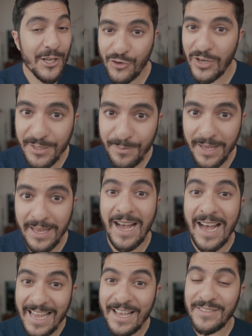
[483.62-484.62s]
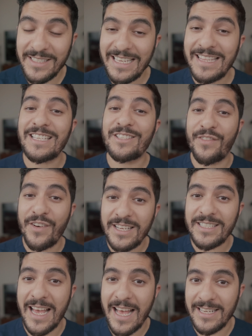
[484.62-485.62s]
And trust me, I have seen this
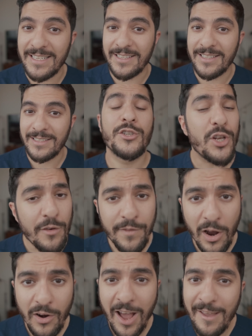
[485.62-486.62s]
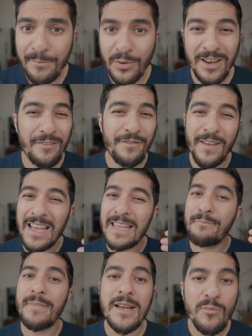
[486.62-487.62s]
firsthand. So far, I've put in fairly
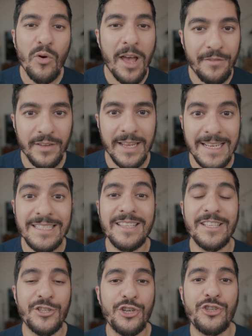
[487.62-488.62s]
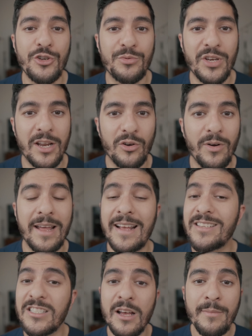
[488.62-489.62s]
minimal effort into this YouTube channel, and I
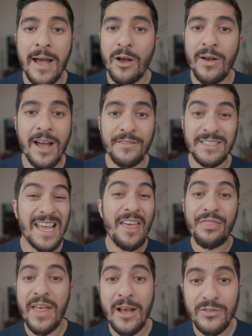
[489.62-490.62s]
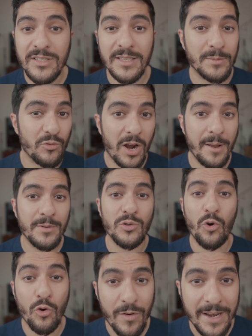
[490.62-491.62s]
somehow have ten thousand subscribers
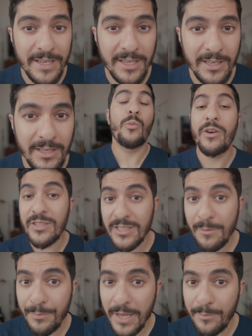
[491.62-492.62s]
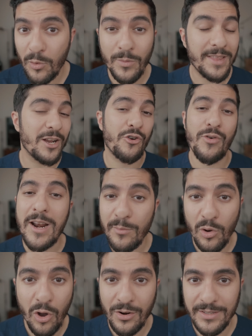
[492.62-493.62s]
already. Whereas some people with
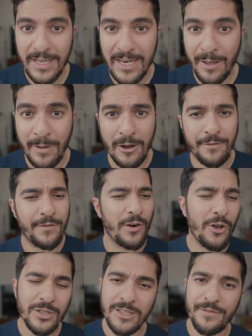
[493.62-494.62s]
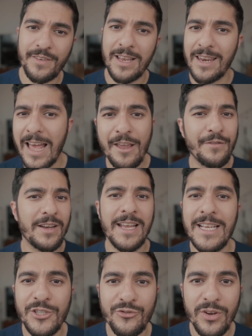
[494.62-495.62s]
incredible content about philosophy, life, and
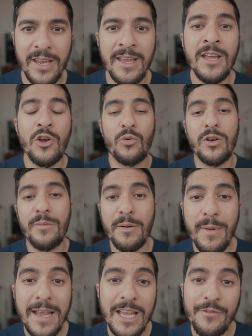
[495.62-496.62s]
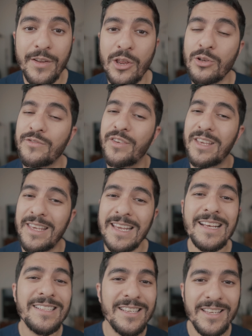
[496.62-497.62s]
history would have been making videos for
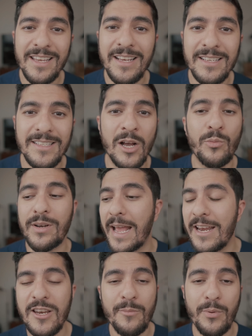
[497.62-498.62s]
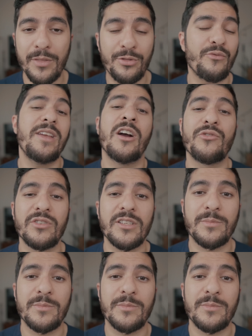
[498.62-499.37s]
years and years and would end up with three hundred